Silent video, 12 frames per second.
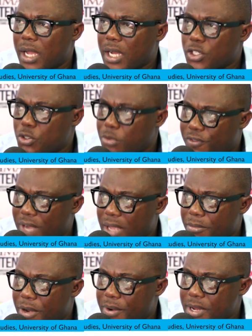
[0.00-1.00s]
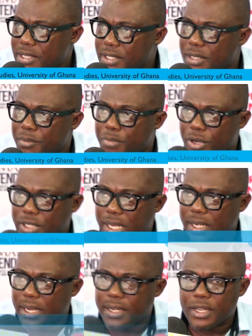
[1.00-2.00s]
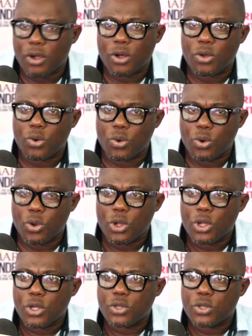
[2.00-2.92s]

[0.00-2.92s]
uh, to be flag bearers. It's important that they all go